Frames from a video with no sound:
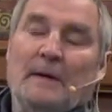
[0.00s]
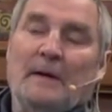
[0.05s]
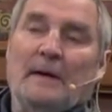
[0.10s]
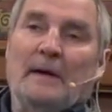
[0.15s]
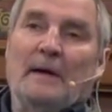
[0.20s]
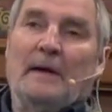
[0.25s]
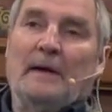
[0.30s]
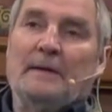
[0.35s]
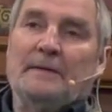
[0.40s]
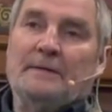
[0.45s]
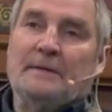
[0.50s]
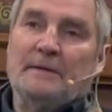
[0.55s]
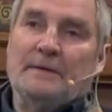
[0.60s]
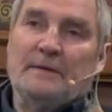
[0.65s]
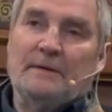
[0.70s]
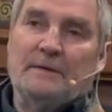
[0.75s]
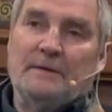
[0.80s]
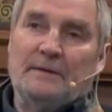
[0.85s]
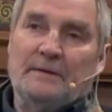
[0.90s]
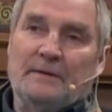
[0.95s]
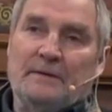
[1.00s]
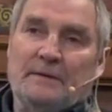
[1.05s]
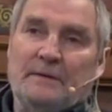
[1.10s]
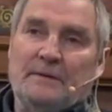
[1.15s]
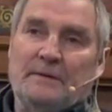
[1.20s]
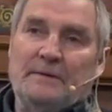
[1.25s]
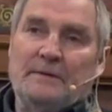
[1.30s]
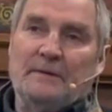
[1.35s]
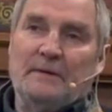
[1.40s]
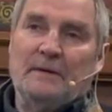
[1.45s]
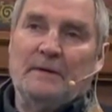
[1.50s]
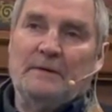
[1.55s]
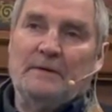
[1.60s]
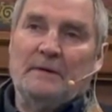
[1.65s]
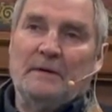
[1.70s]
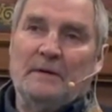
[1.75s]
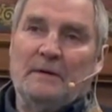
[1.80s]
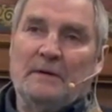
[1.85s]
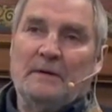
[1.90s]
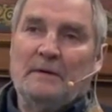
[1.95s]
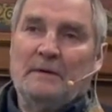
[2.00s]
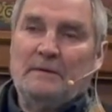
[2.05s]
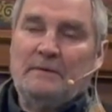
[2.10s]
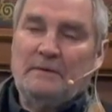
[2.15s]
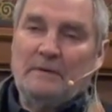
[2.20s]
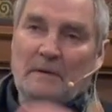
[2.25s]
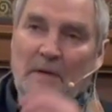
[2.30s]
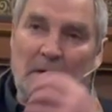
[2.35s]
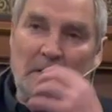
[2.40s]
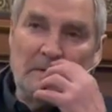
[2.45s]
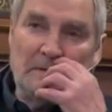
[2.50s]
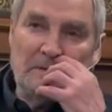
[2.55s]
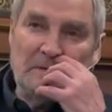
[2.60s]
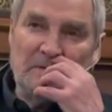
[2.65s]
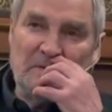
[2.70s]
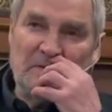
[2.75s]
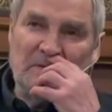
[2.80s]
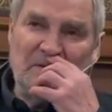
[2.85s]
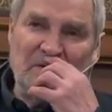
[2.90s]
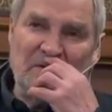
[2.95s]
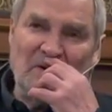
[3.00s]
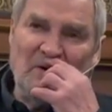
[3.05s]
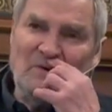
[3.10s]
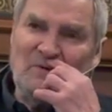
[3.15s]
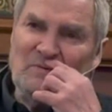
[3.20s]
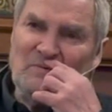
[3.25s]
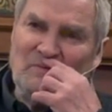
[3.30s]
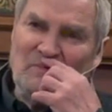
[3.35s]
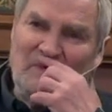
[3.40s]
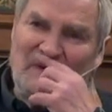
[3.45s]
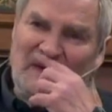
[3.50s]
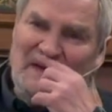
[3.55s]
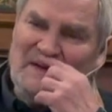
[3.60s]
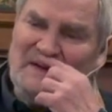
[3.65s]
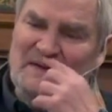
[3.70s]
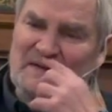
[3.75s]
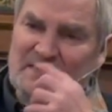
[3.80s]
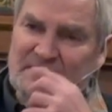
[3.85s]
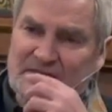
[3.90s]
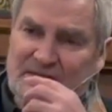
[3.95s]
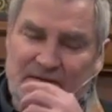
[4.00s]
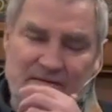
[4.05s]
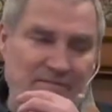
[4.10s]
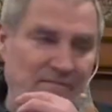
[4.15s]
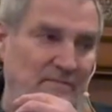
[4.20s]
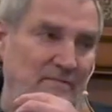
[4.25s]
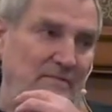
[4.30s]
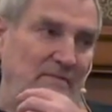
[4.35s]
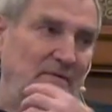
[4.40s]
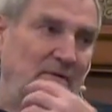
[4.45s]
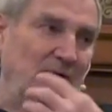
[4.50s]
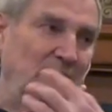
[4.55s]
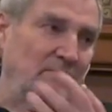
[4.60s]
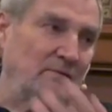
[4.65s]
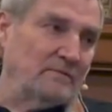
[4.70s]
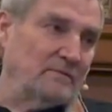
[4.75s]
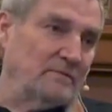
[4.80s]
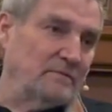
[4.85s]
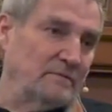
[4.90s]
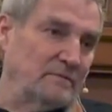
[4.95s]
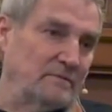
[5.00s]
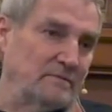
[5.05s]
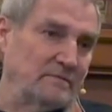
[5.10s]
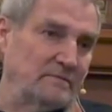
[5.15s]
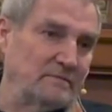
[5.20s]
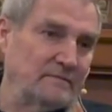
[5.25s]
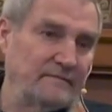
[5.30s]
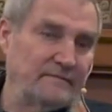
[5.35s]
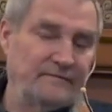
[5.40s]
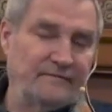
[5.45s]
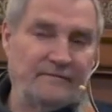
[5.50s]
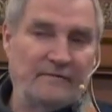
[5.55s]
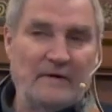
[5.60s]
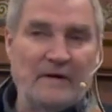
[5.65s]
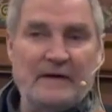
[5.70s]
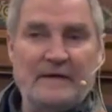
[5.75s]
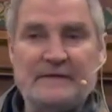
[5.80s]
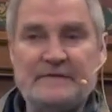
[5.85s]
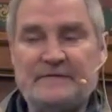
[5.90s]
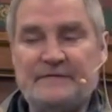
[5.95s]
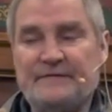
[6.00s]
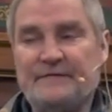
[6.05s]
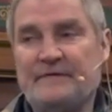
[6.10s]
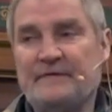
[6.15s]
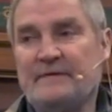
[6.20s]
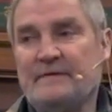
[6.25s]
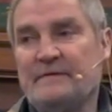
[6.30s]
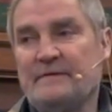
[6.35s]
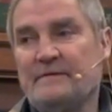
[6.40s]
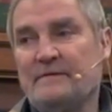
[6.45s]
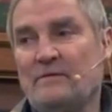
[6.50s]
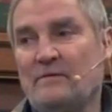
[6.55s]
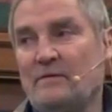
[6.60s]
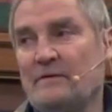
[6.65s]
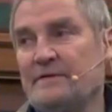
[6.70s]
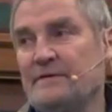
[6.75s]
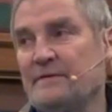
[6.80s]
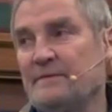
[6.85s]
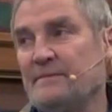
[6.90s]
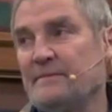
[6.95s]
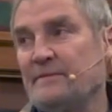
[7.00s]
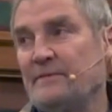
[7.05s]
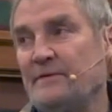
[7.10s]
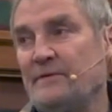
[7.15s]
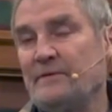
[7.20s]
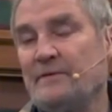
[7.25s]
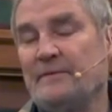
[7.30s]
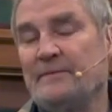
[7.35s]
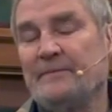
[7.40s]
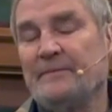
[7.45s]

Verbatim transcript: And the golden wind is an old phrase for autumn, you